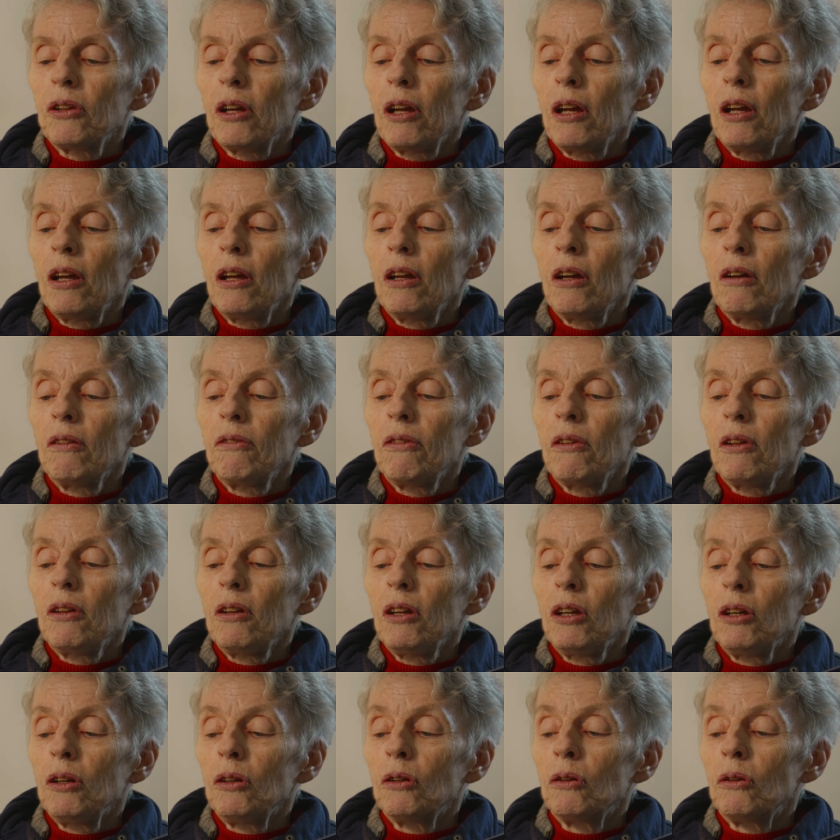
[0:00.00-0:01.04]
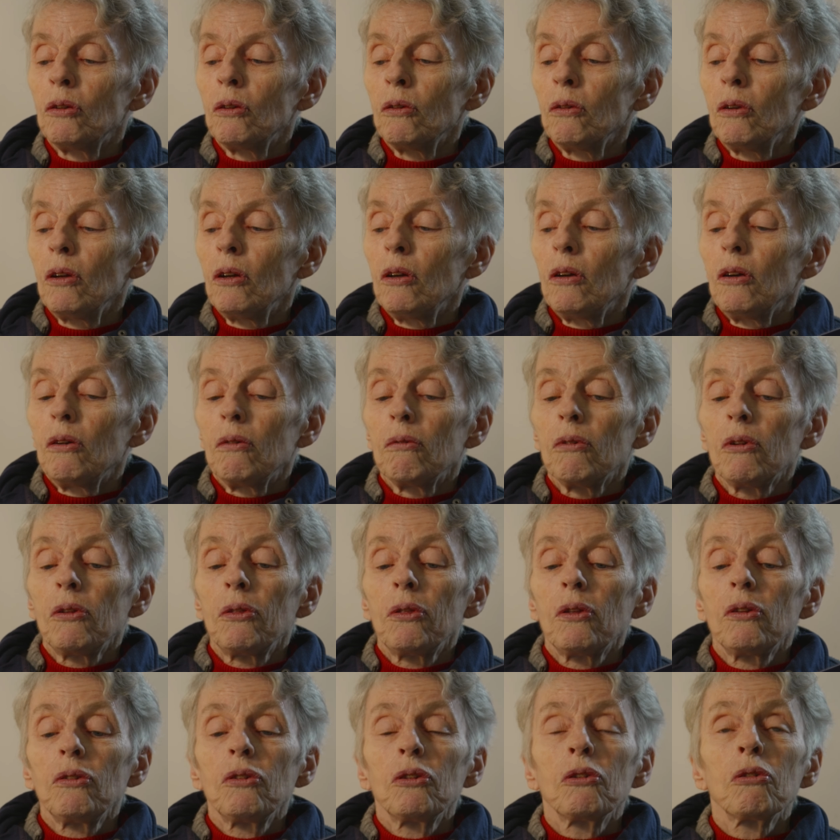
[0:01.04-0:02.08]
day of the year with
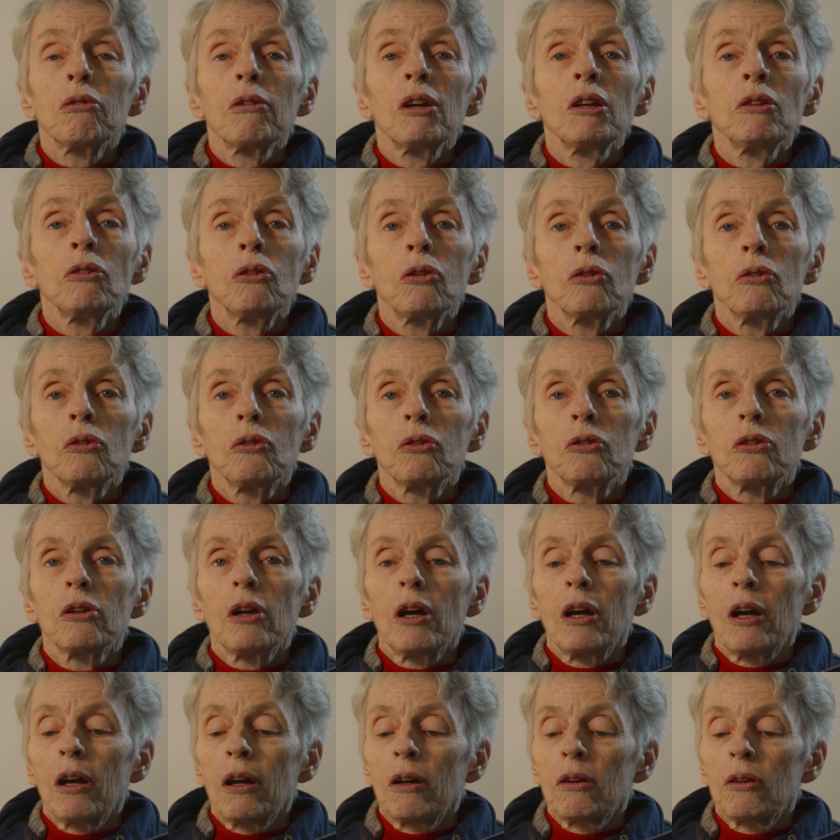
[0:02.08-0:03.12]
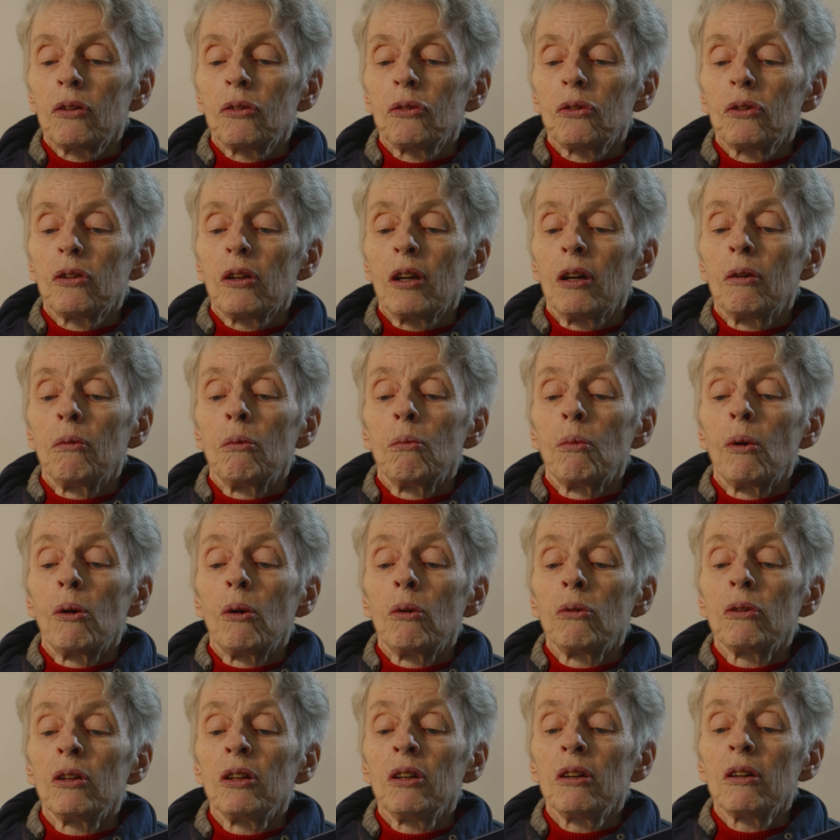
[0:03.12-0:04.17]
the treasure sacks and
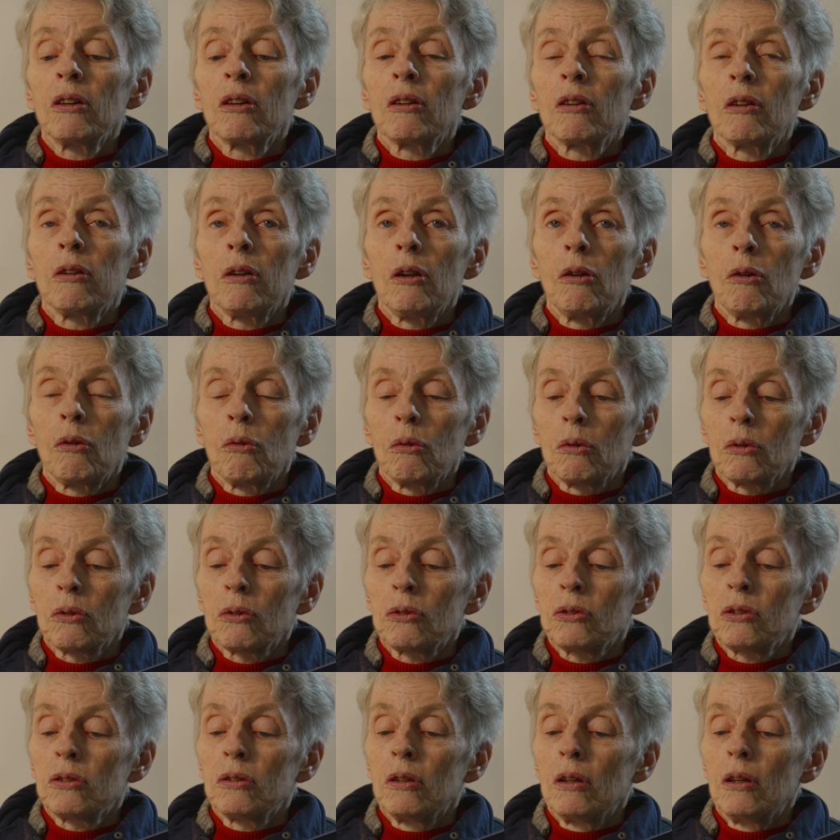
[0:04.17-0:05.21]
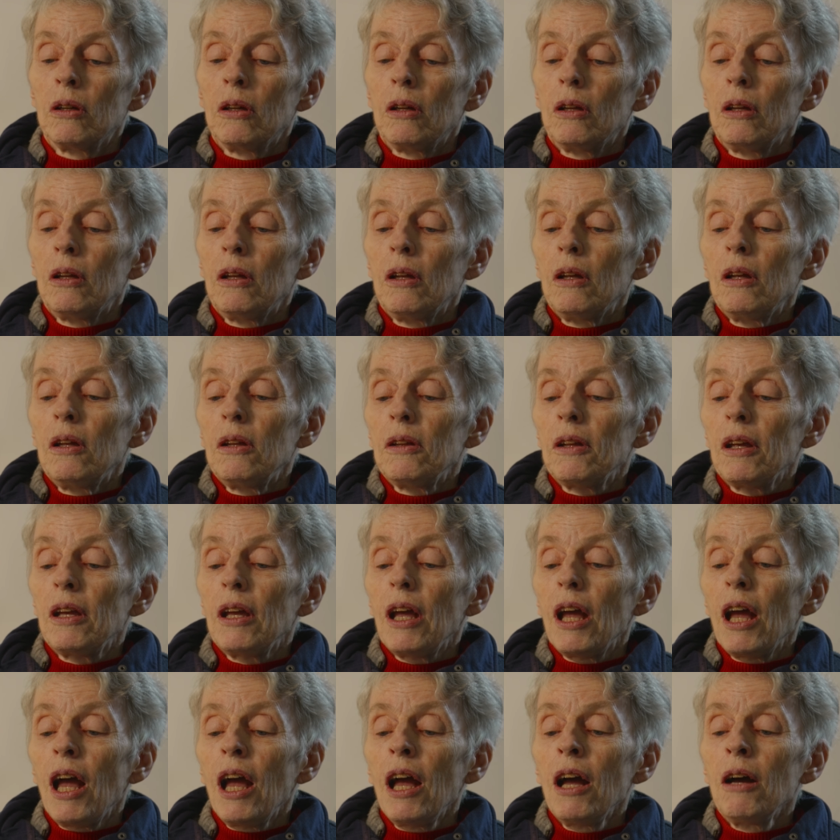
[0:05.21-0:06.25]
woolen cloaks.
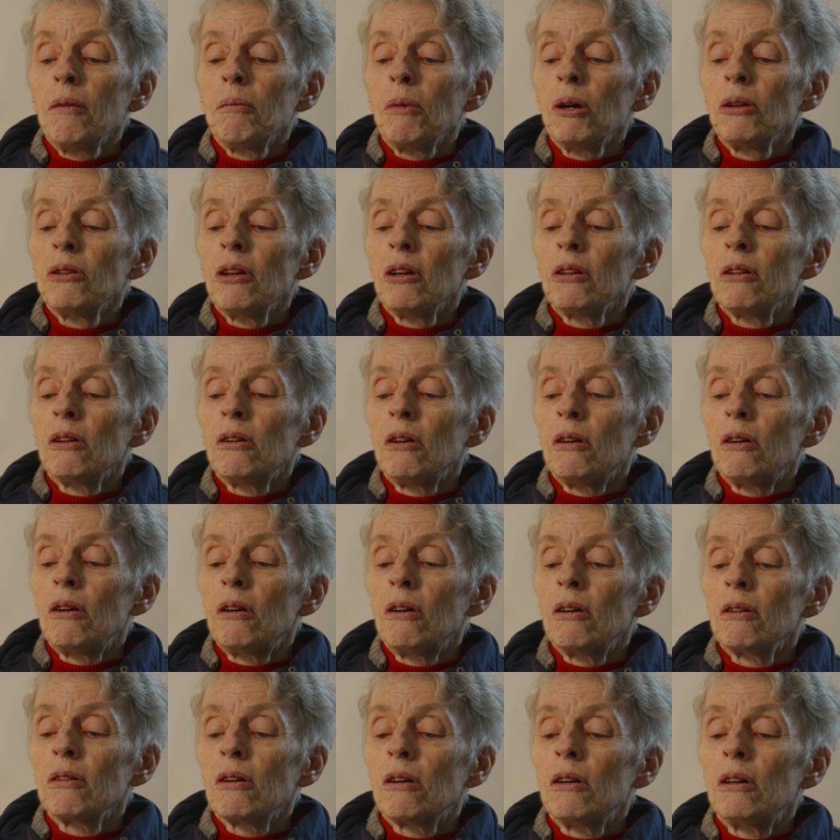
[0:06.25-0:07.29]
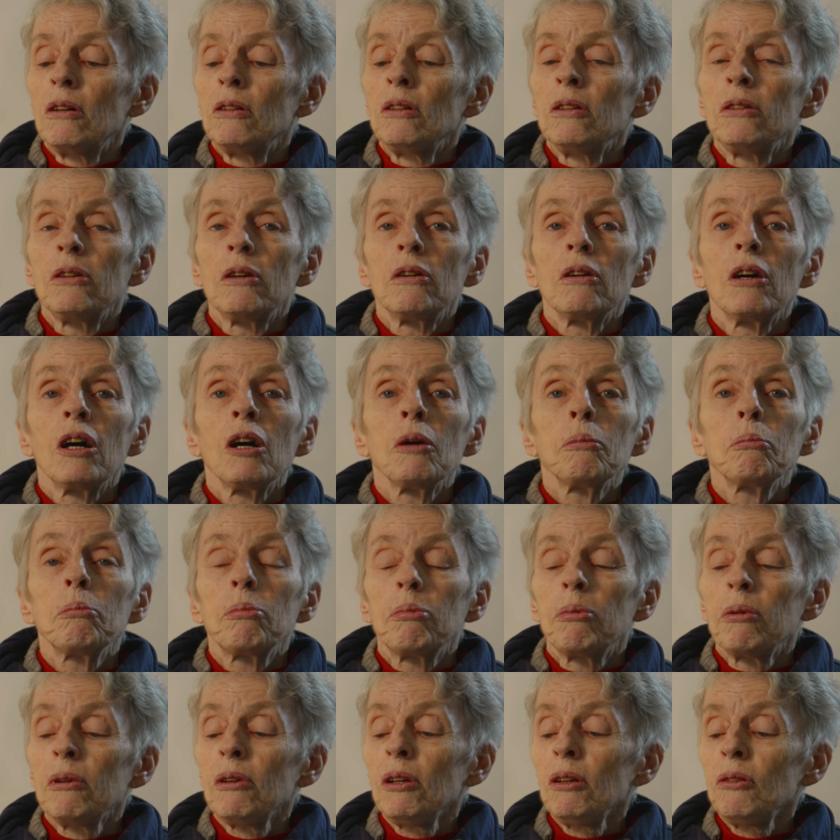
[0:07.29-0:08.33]
They ambled along under a
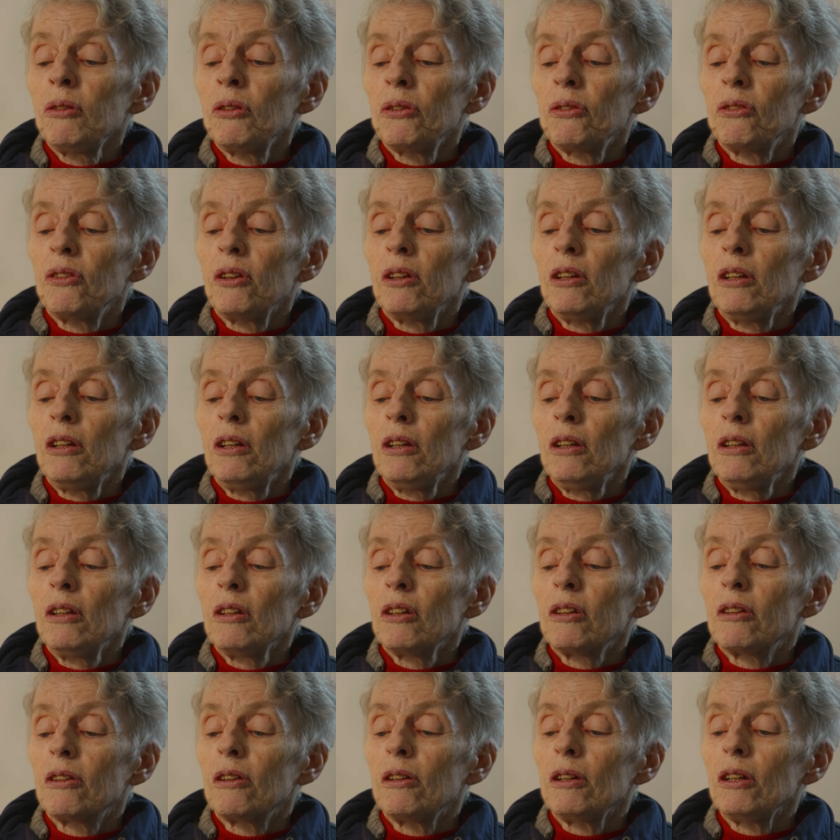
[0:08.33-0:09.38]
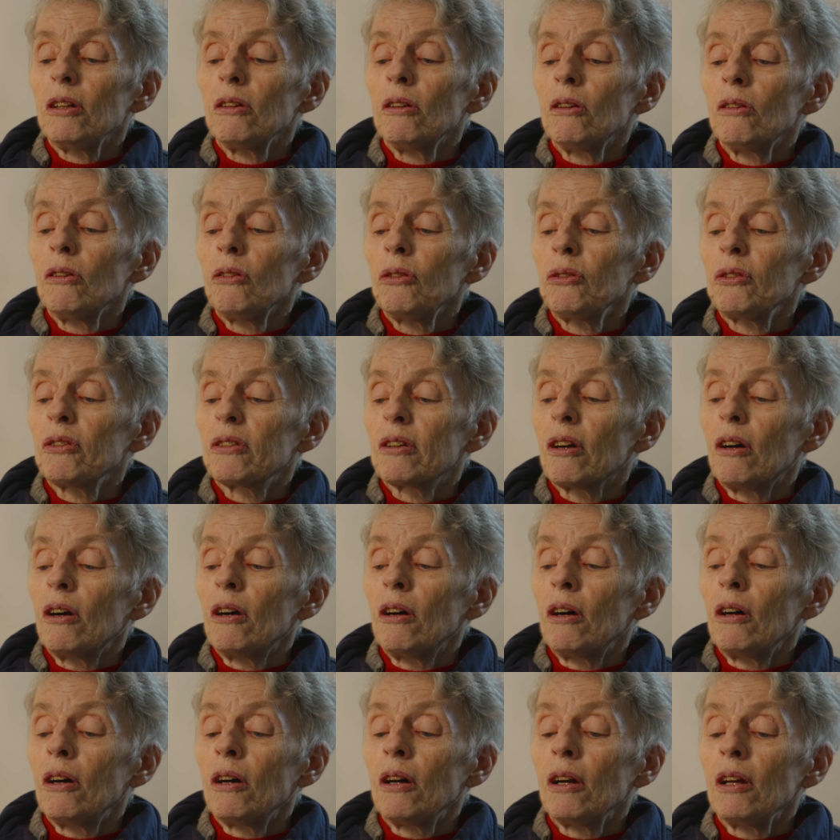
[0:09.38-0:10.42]
pristine clear
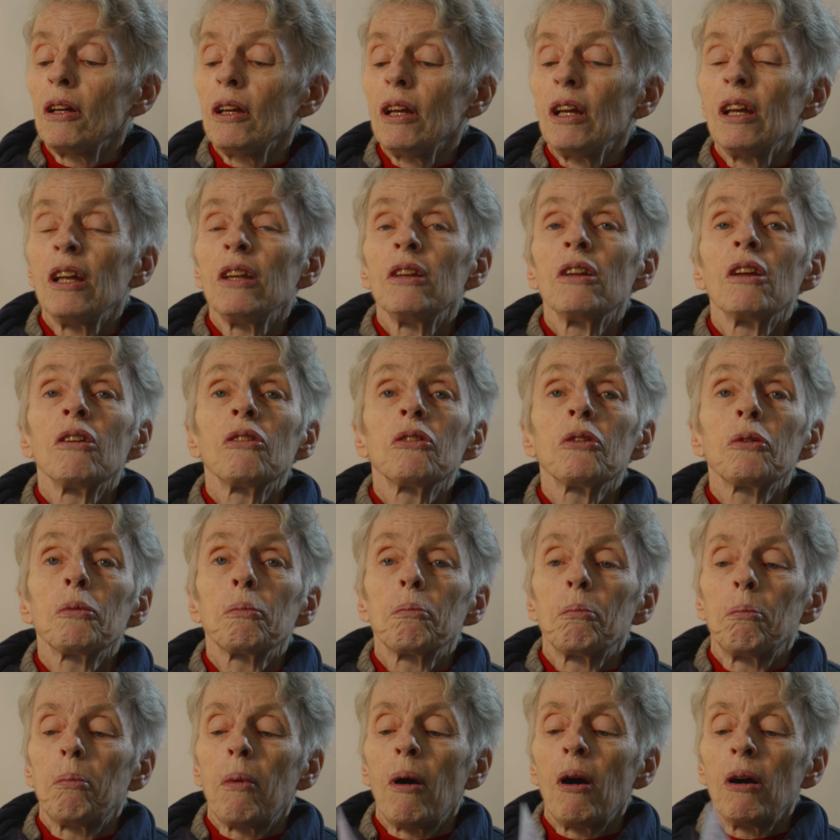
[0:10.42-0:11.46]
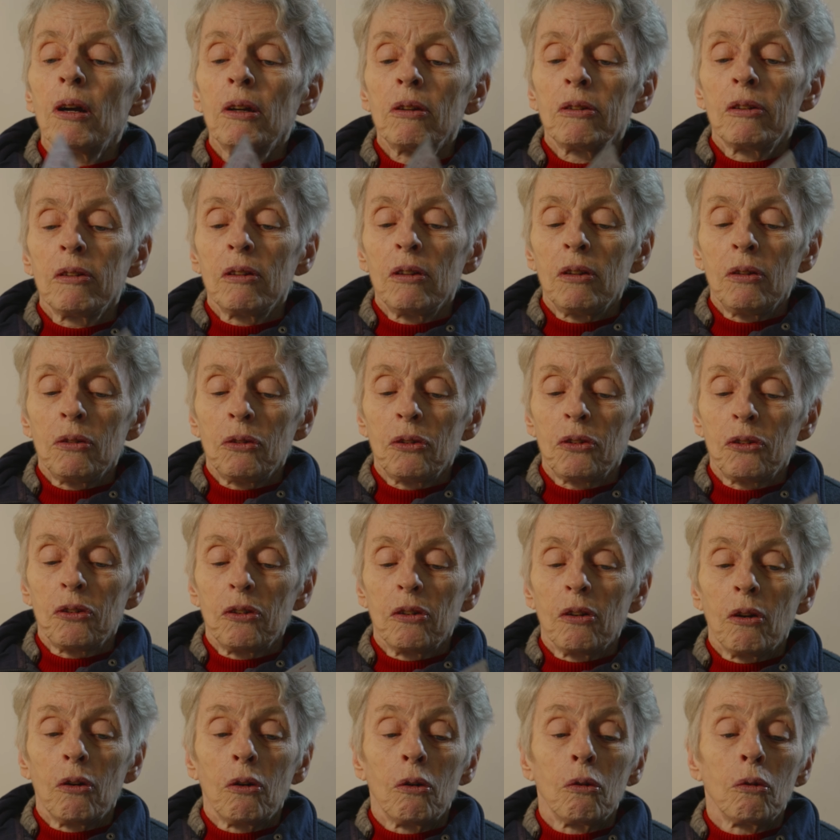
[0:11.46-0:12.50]
sky in the sparkling
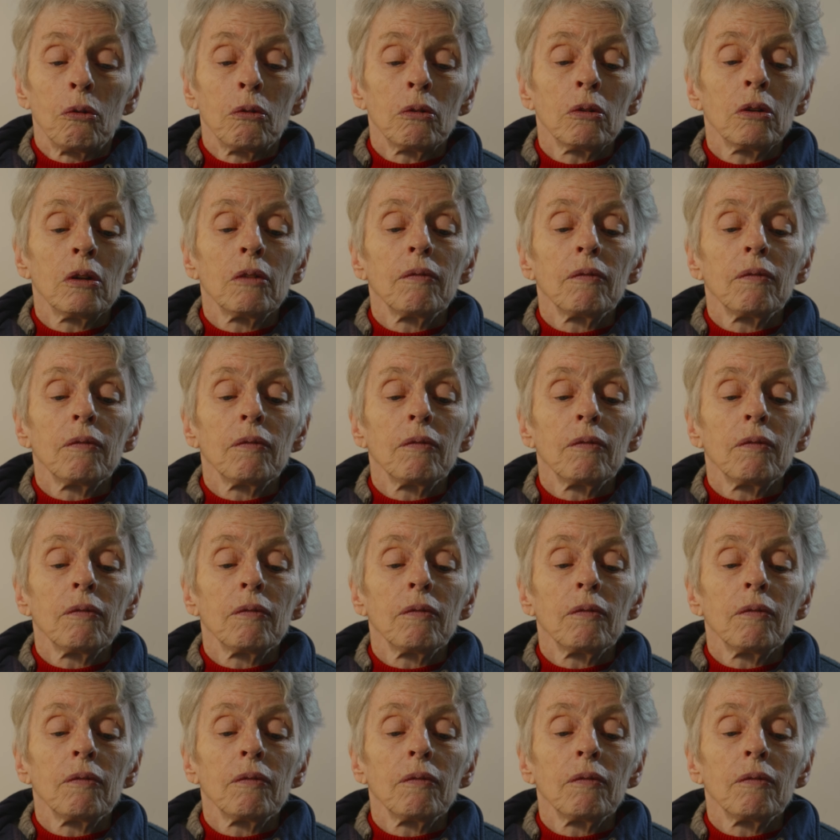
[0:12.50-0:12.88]
snow.